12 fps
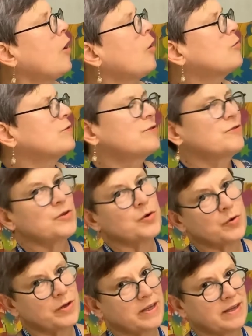Oh,
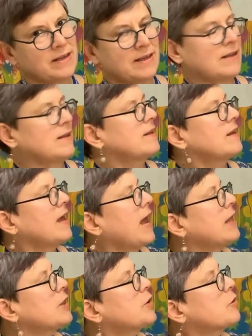Suki.
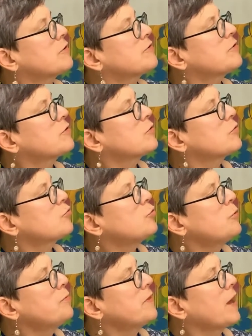Eleanor
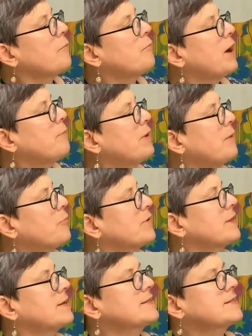swooped that pup up
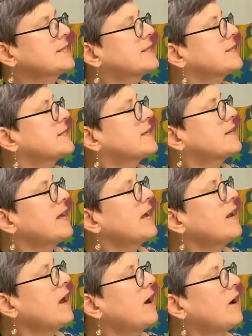with a
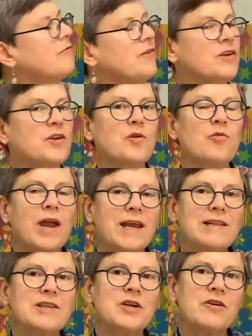and a huff and
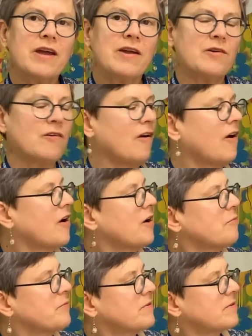cradled her in her
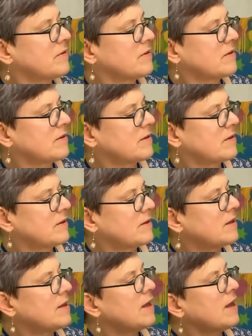arms.
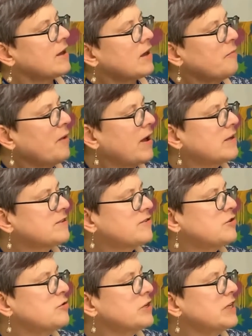Come on,
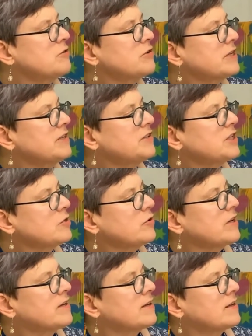Suki, you can do
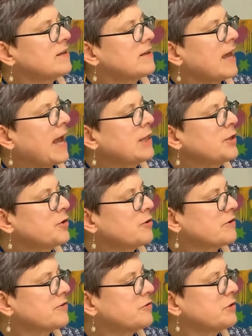it.
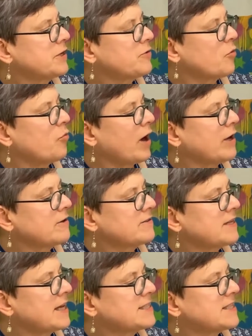Eleanor stood at the
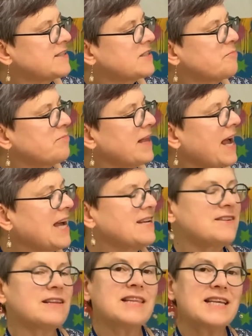water's edge and
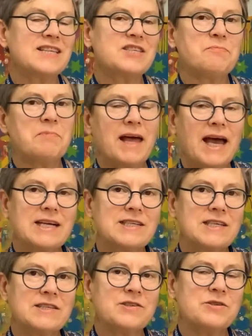splashed a little splash
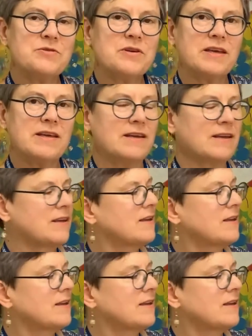at Suki.